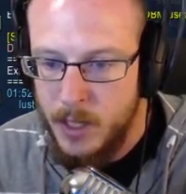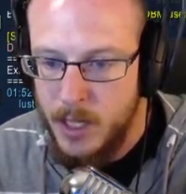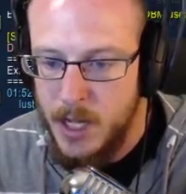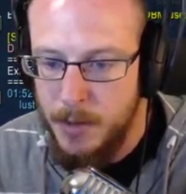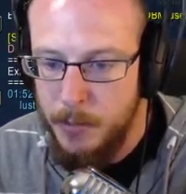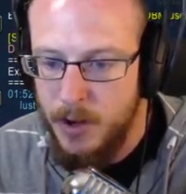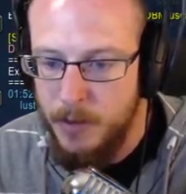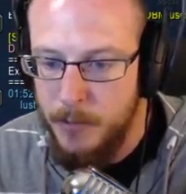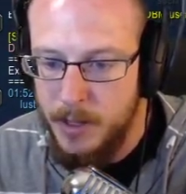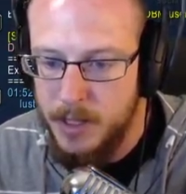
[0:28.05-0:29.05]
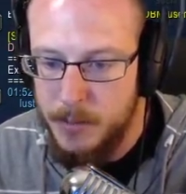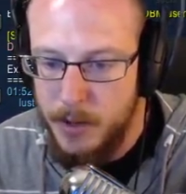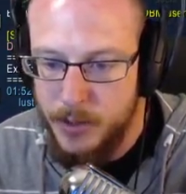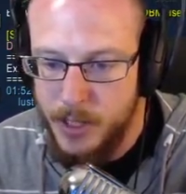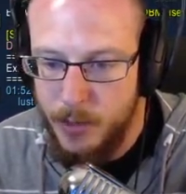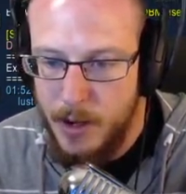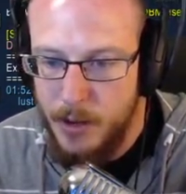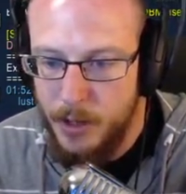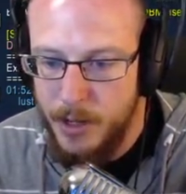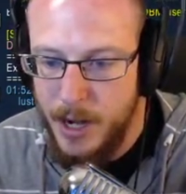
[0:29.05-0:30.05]
Keep my prayer of mendings bouncing
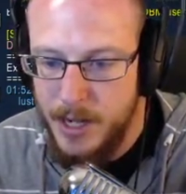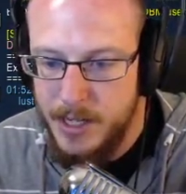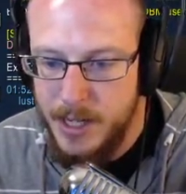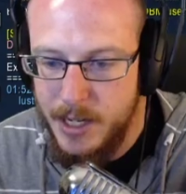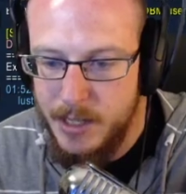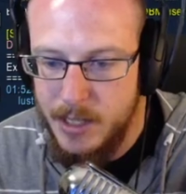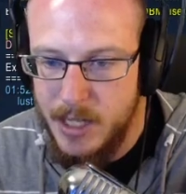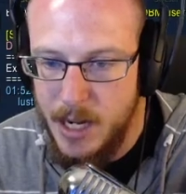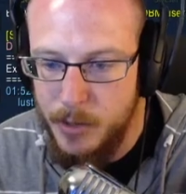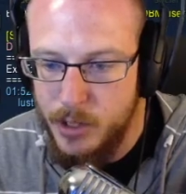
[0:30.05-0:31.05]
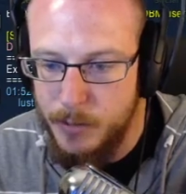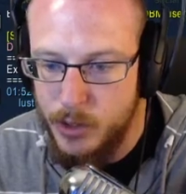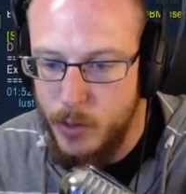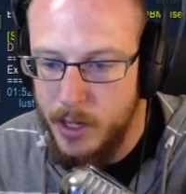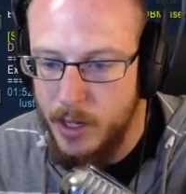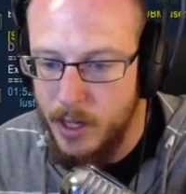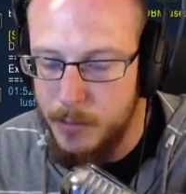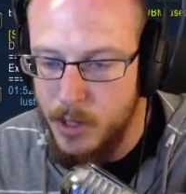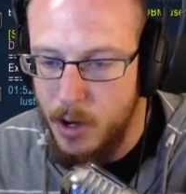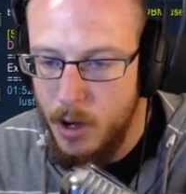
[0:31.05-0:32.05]
around. On 19s the damage comes quick and it
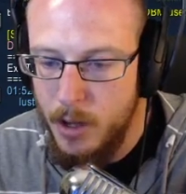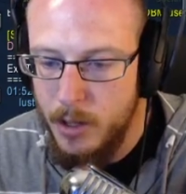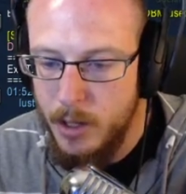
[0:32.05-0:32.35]
comes hard.